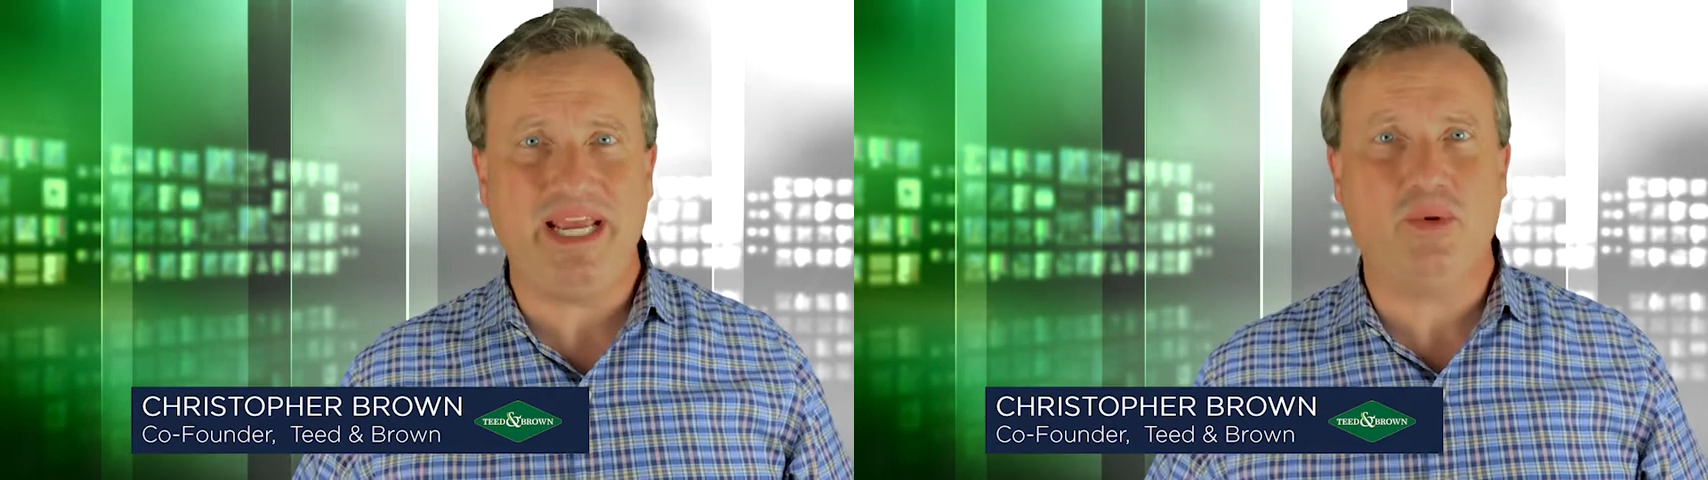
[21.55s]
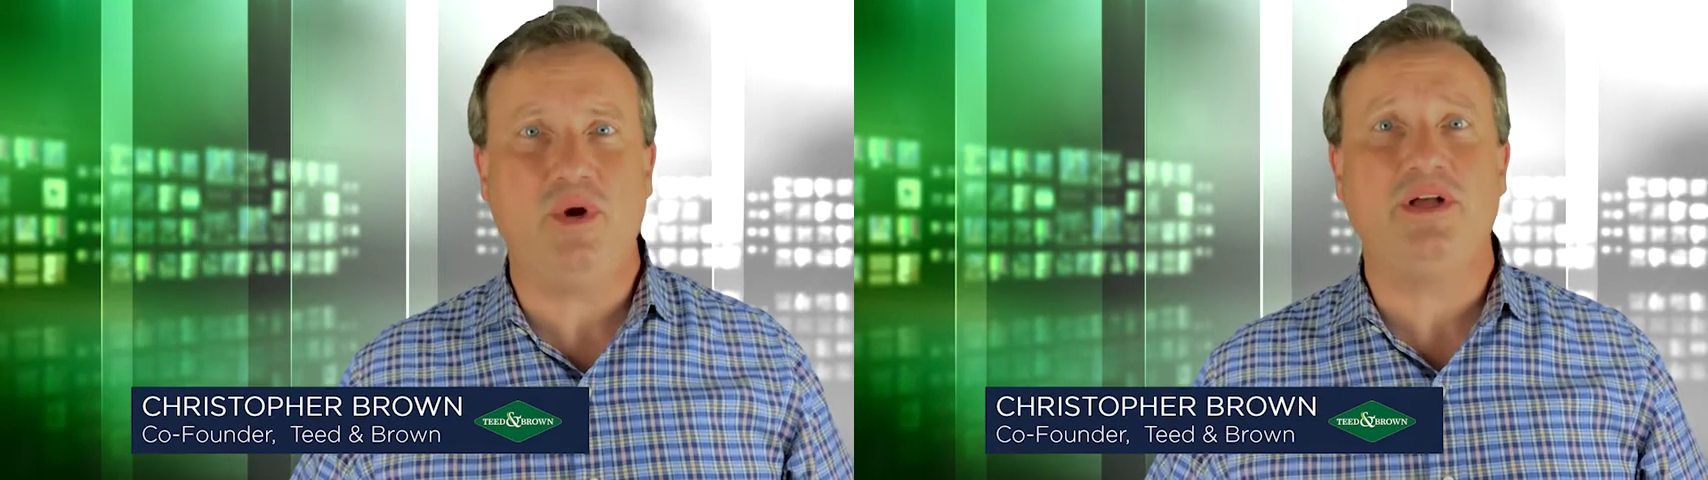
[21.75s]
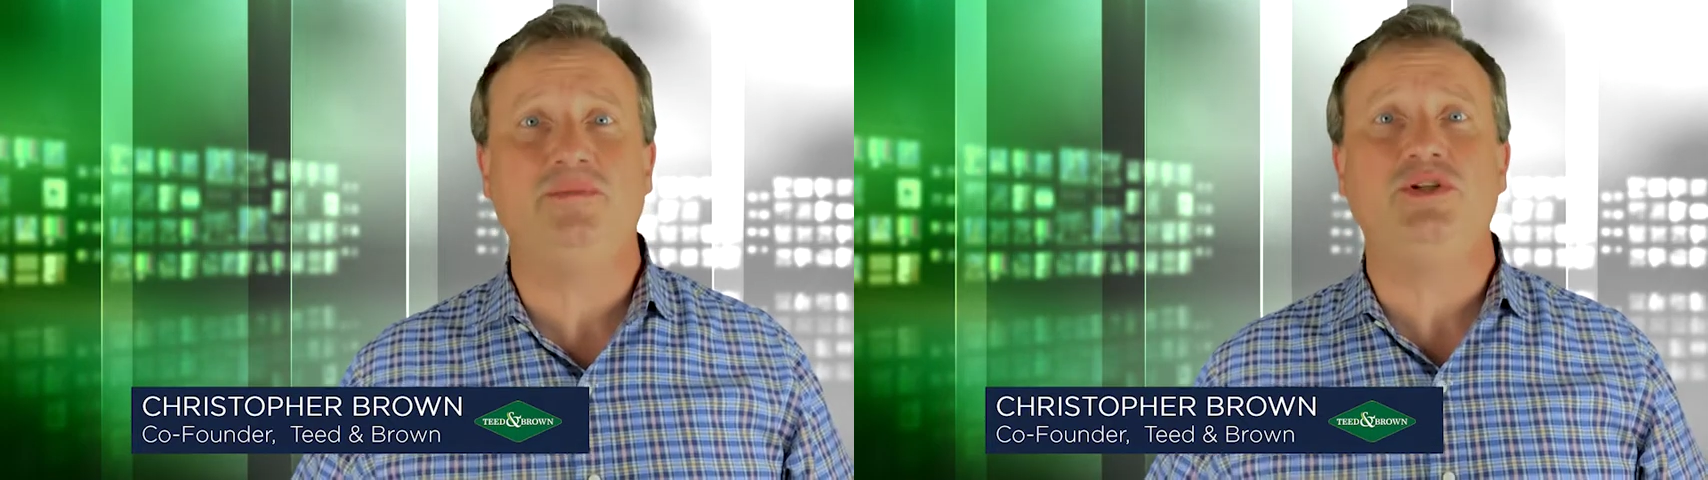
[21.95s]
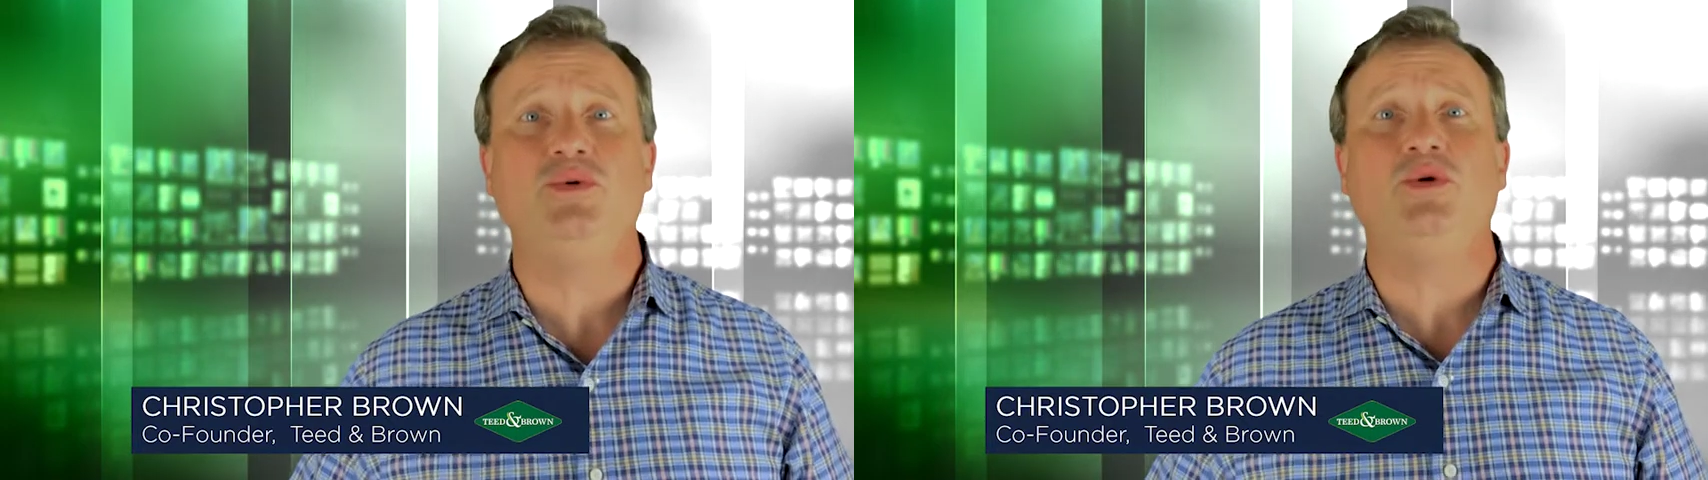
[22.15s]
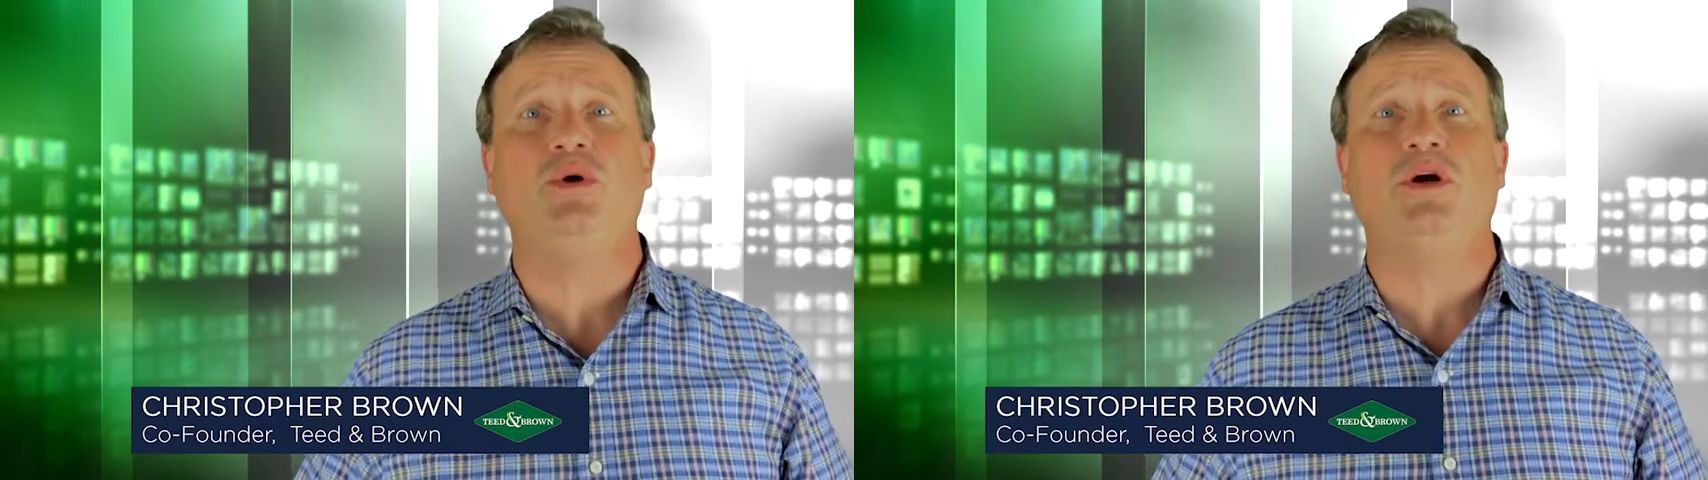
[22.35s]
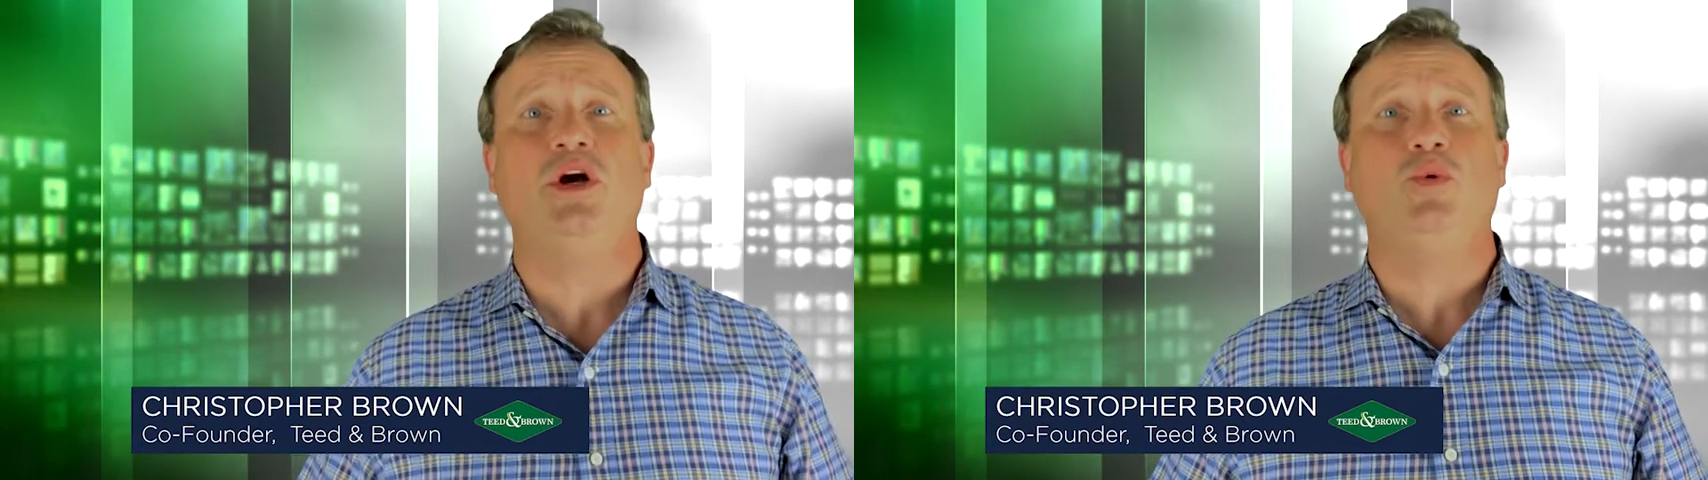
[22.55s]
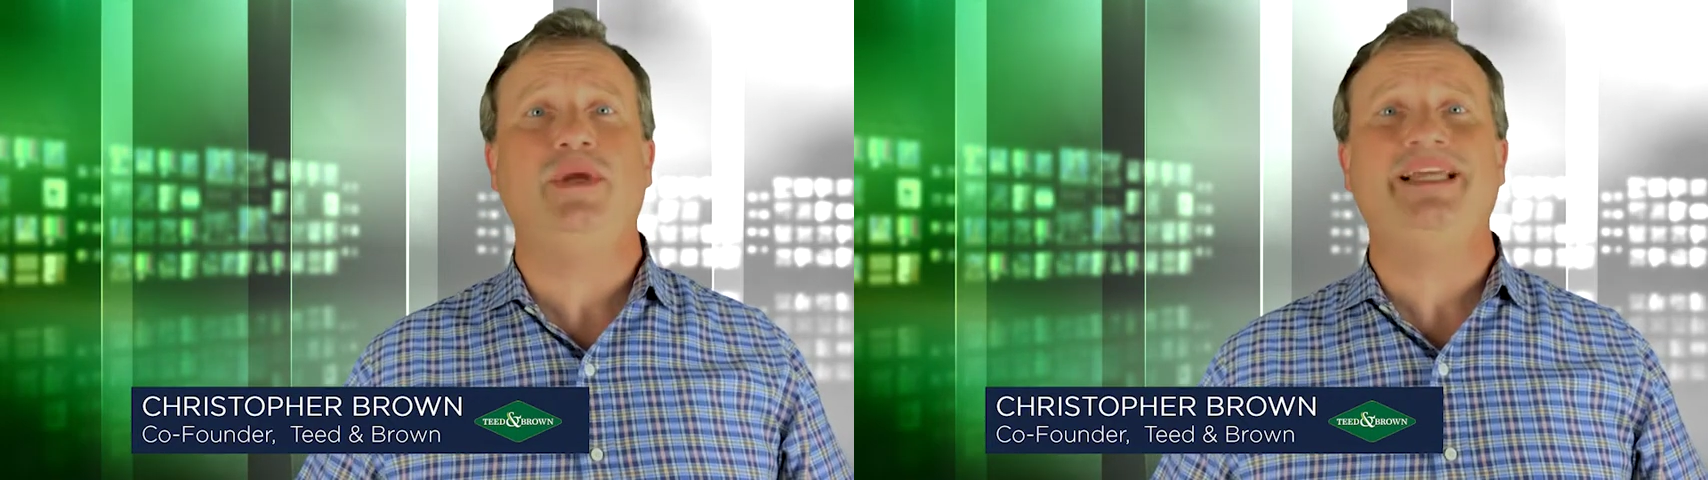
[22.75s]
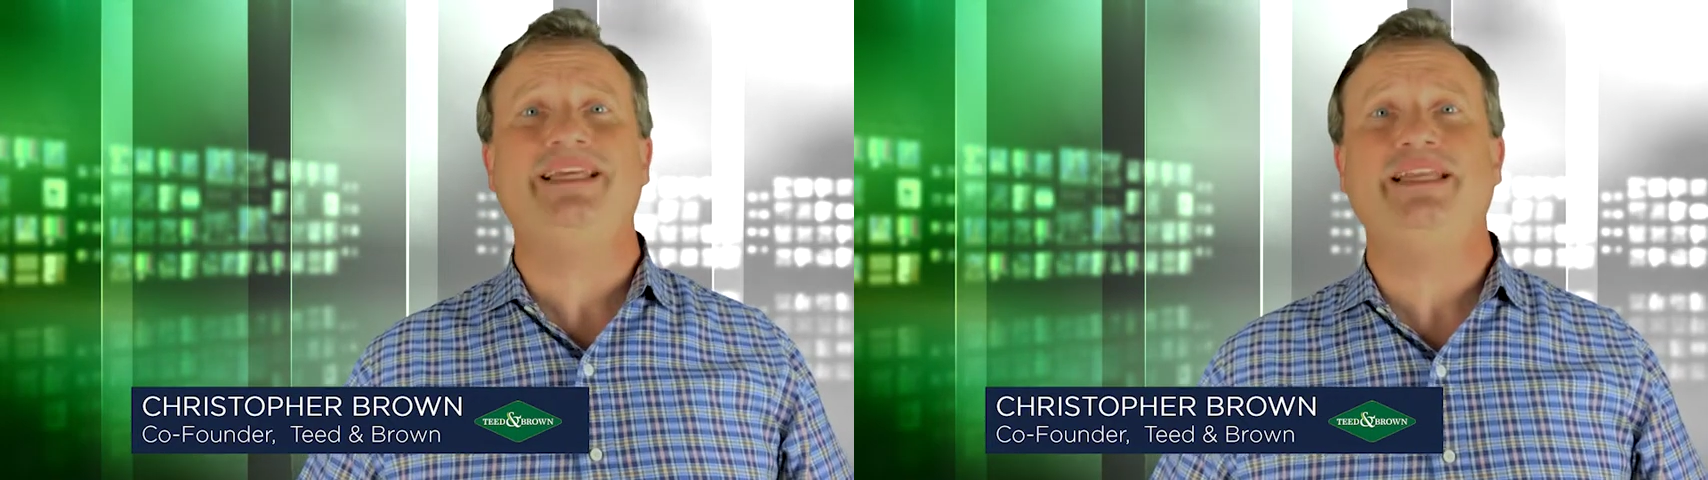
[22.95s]
and welcome to your
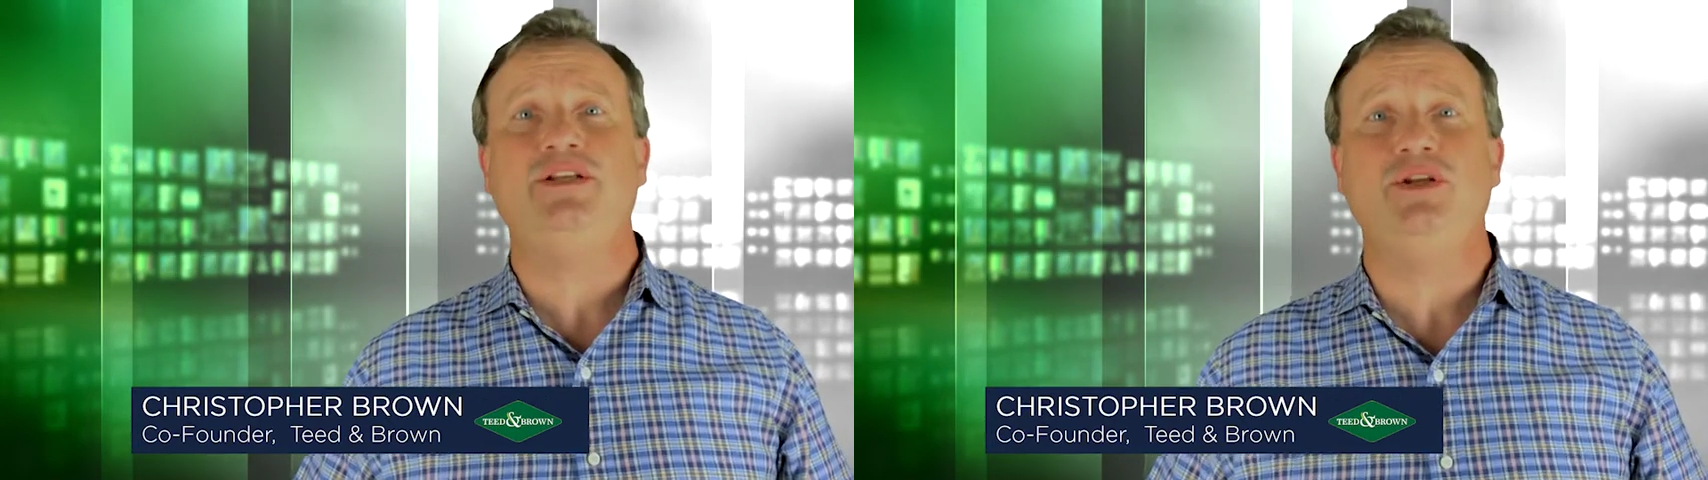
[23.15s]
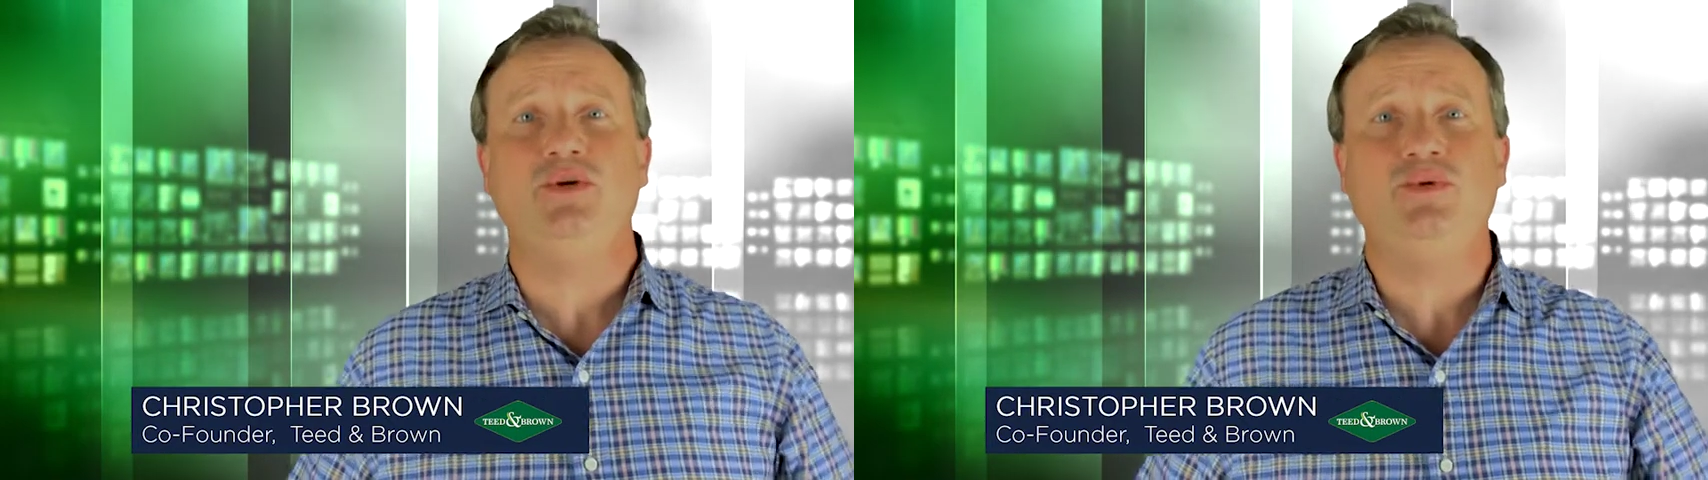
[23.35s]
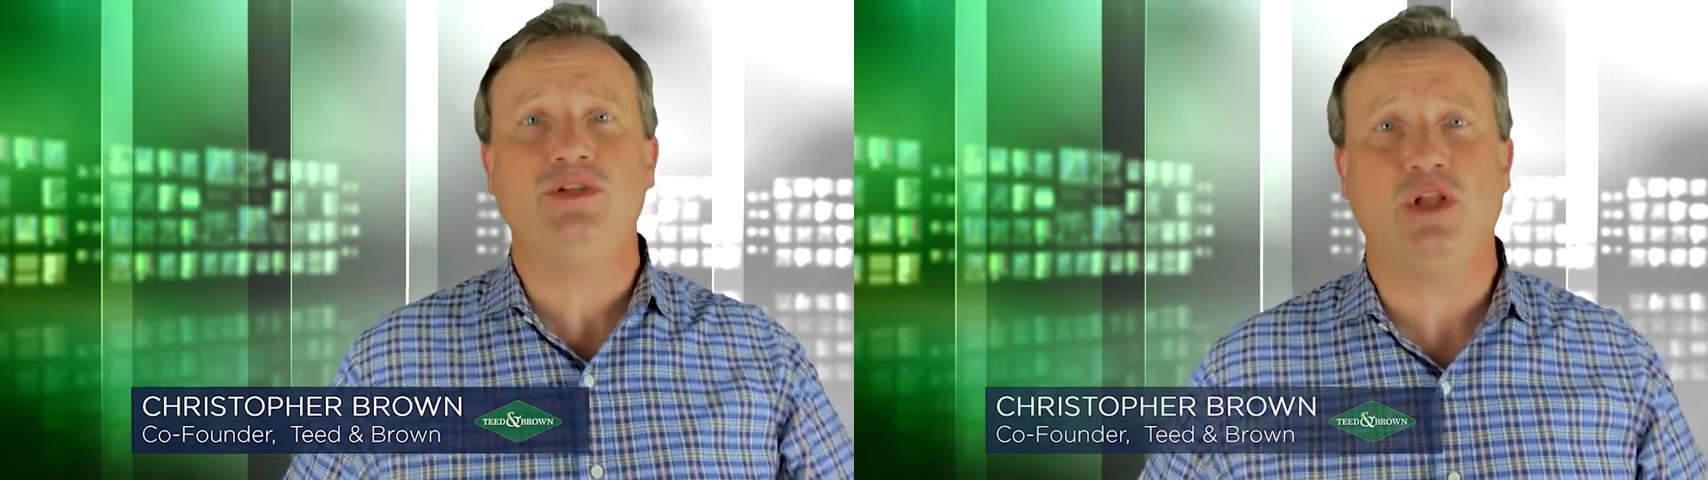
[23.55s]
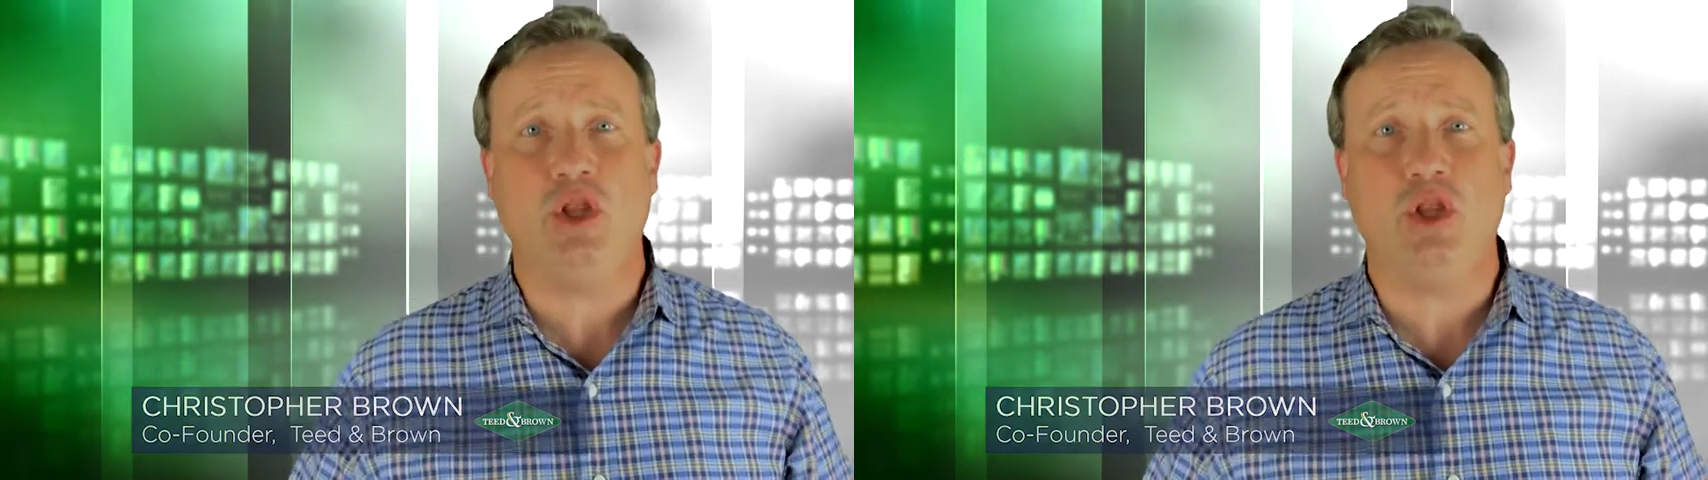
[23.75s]
weekly news,